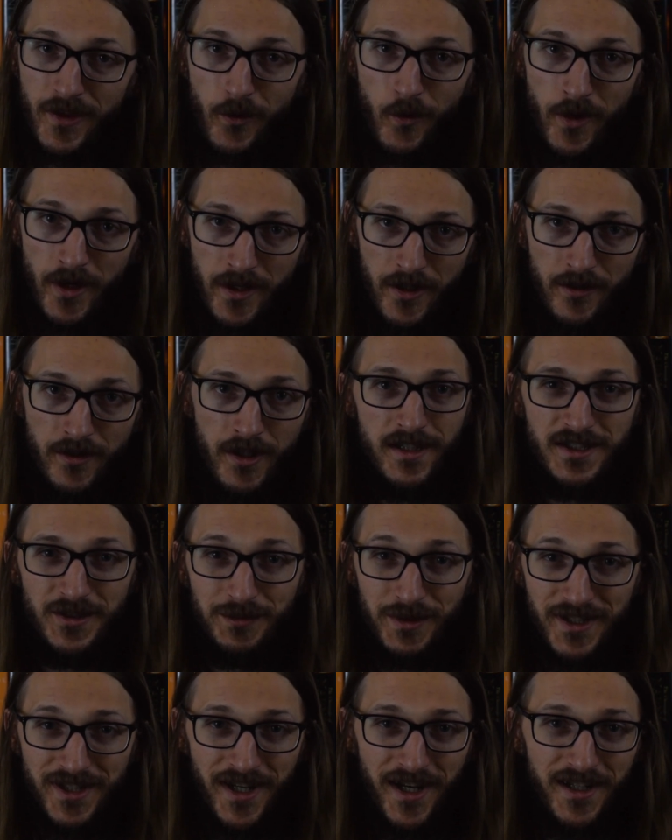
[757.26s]
Well, it's
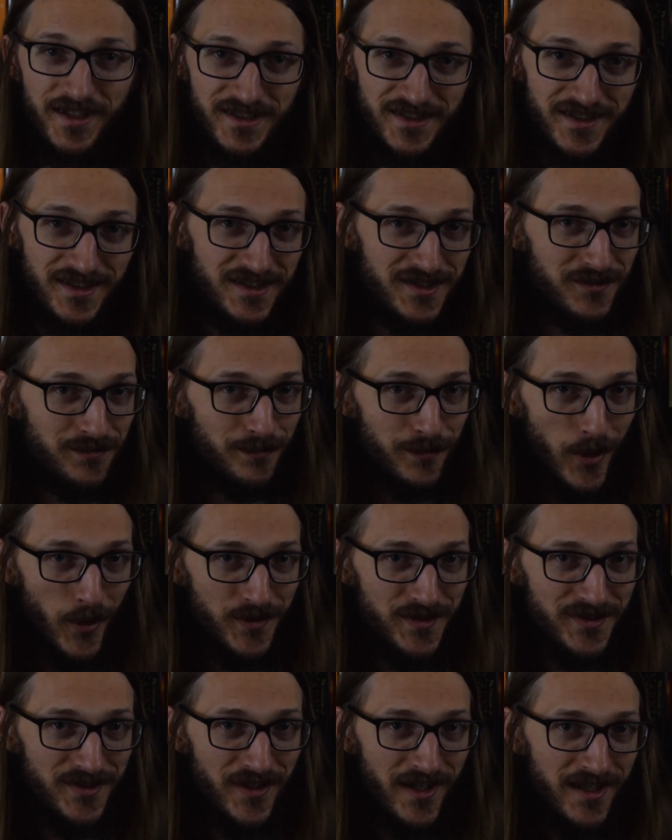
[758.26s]
because it's
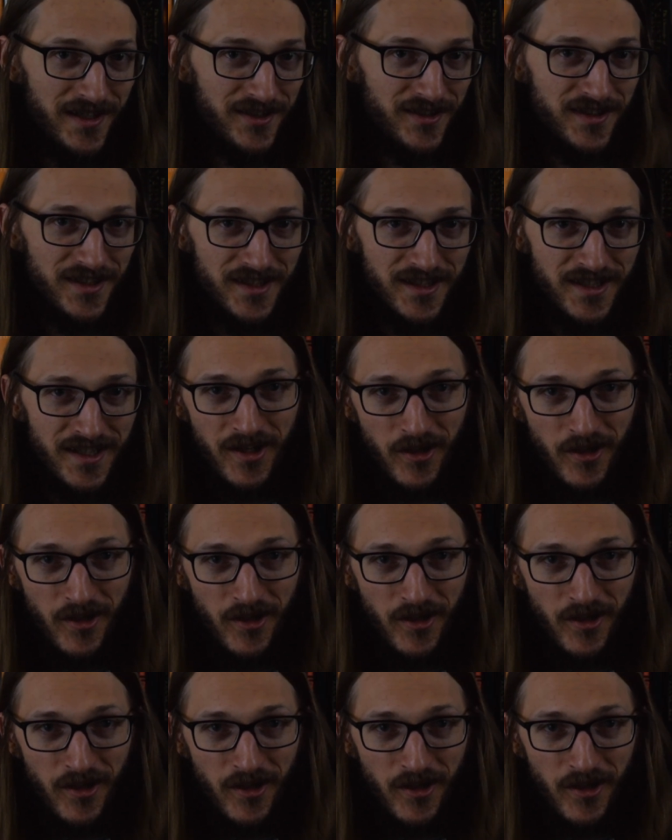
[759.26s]
most likely